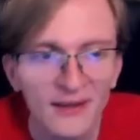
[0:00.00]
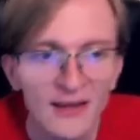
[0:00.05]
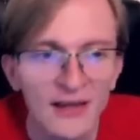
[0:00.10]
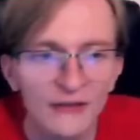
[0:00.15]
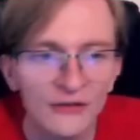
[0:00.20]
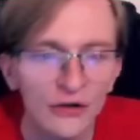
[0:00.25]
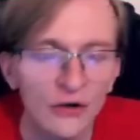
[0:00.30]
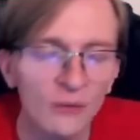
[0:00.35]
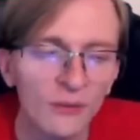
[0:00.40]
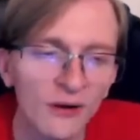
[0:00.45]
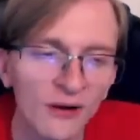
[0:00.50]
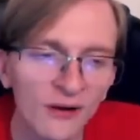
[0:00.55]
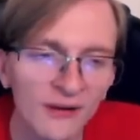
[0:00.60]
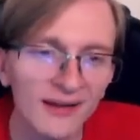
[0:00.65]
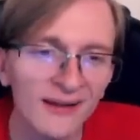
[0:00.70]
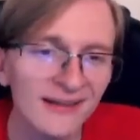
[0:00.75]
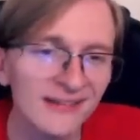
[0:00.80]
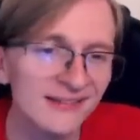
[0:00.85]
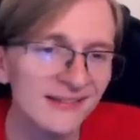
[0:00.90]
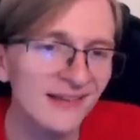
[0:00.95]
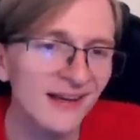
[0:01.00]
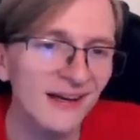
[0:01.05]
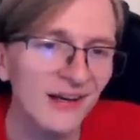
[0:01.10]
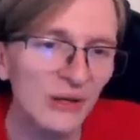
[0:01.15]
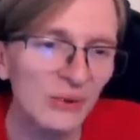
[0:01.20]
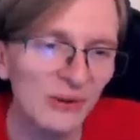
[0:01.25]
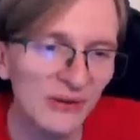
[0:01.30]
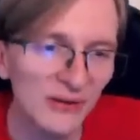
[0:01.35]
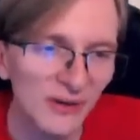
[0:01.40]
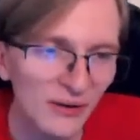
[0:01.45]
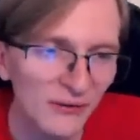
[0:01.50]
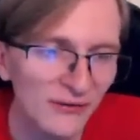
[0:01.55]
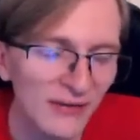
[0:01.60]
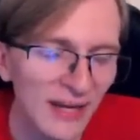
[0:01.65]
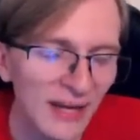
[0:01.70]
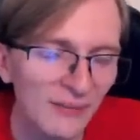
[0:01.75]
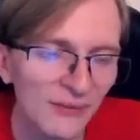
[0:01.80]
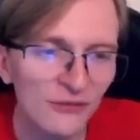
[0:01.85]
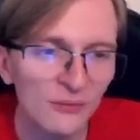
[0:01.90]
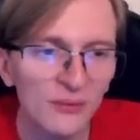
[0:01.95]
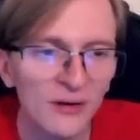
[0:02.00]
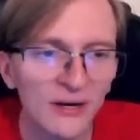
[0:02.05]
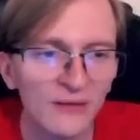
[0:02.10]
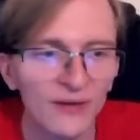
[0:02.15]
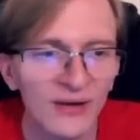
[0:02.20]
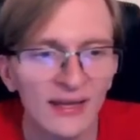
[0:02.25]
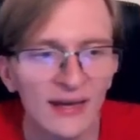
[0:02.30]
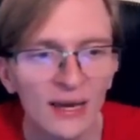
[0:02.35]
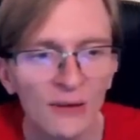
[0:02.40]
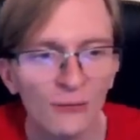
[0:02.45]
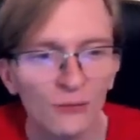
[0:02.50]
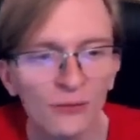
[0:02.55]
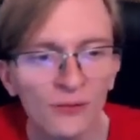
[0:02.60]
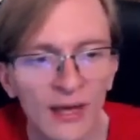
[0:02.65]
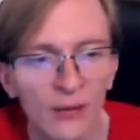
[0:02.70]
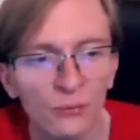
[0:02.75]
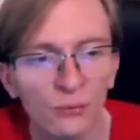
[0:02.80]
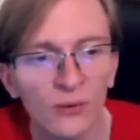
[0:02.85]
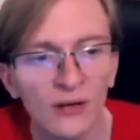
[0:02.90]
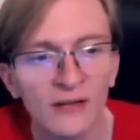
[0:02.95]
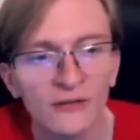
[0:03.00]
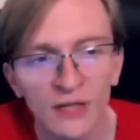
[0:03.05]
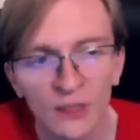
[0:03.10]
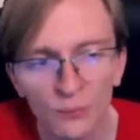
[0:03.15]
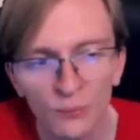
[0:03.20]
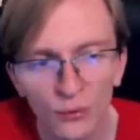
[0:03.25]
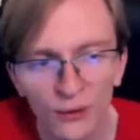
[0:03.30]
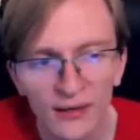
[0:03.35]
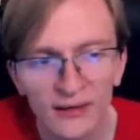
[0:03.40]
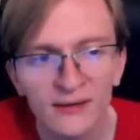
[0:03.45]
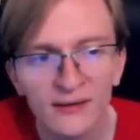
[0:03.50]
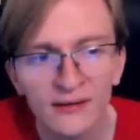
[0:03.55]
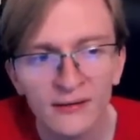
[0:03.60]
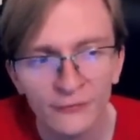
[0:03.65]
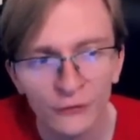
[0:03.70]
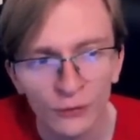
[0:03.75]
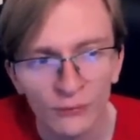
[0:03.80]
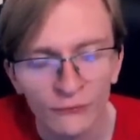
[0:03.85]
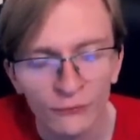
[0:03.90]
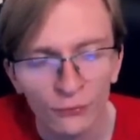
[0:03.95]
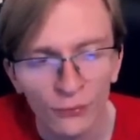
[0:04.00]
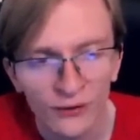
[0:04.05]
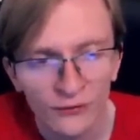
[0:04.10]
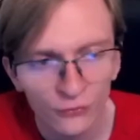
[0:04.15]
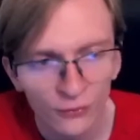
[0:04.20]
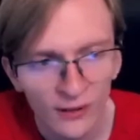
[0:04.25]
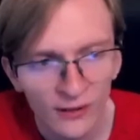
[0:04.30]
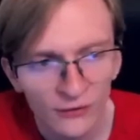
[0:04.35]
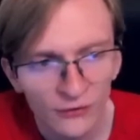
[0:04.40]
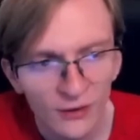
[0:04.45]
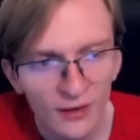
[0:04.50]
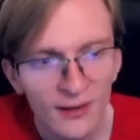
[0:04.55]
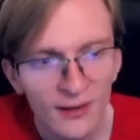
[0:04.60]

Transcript: Shadow Ball, it's not going to do a ton of damage, but if I can ever land one, it's going to put it into Disarming Voice range.